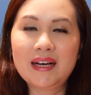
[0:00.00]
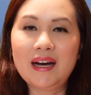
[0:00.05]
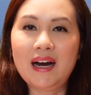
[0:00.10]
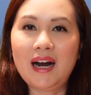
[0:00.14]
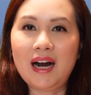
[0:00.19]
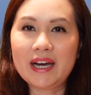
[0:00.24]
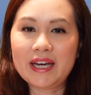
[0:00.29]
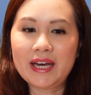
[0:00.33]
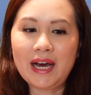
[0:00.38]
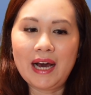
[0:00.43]

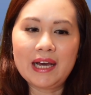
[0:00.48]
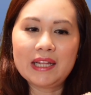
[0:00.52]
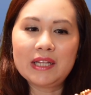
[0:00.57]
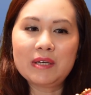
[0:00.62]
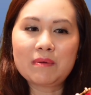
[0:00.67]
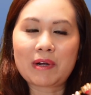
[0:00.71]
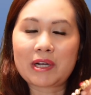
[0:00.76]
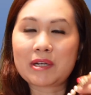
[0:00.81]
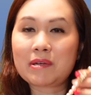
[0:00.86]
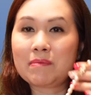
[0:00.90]
I highly
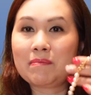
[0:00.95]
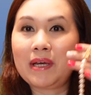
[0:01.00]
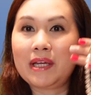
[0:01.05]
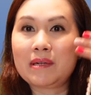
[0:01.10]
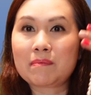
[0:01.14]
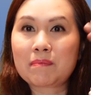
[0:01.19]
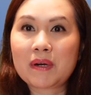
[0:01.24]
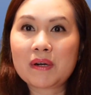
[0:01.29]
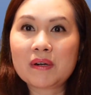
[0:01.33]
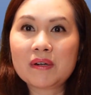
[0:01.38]

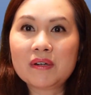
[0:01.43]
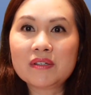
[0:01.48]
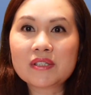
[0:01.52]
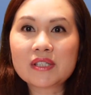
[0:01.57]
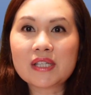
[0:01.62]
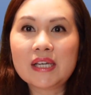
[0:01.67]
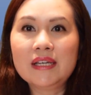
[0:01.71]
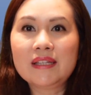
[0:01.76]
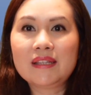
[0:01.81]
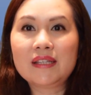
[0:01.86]
recommend pearls.
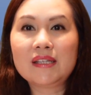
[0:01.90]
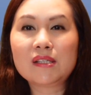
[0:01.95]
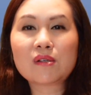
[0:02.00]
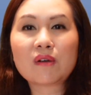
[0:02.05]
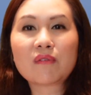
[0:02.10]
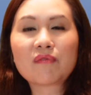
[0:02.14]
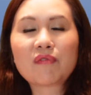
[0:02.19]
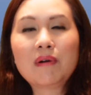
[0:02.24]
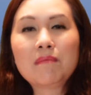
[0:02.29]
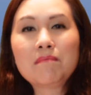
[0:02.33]
These are
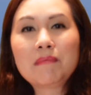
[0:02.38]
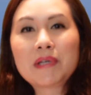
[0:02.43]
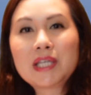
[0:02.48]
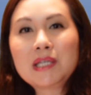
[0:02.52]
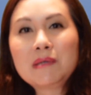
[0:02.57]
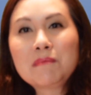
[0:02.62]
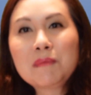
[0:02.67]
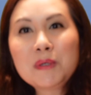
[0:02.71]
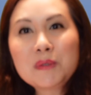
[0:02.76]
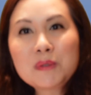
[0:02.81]
from
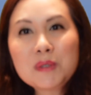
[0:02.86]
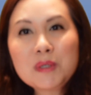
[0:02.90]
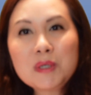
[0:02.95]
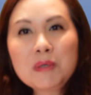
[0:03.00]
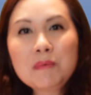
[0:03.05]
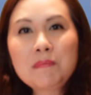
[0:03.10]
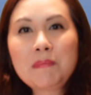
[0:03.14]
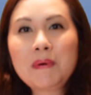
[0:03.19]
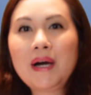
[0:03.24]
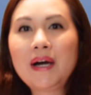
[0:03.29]

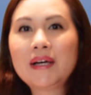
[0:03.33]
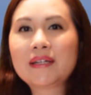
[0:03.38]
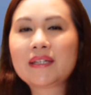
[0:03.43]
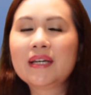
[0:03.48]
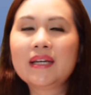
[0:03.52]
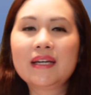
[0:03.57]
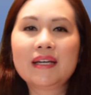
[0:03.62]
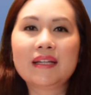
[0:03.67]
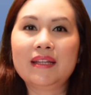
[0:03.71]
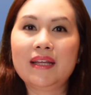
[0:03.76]
MIKIMOTO, but
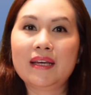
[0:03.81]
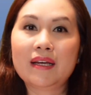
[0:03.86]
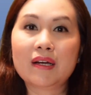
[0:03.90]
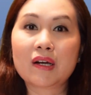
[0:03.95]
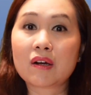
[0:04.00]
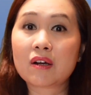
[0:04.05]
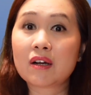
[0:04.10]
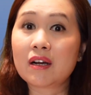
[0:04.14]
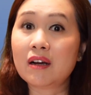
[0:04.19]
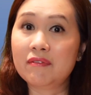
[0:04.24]
they
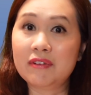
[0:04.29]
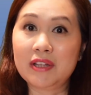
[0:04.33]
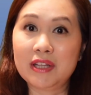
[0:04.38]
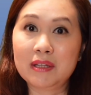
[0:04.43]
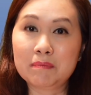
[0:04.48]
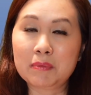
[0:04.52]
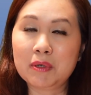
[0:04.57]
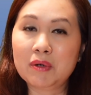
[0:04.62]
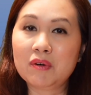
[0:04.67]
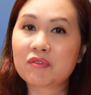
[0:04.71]
are
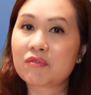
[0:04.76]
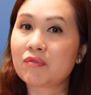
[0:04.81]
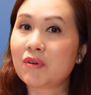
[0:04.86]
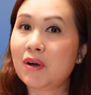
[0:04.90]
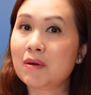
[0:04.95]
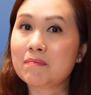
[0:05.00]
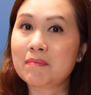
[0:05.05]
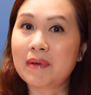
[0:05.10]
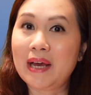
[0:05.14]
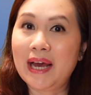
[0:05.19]
available
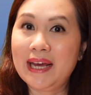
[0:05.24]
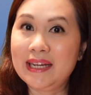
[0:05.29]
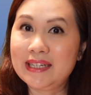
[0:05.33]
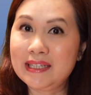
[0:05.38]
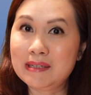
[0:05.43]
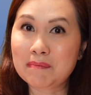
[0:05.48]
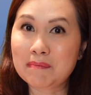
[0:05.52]
from any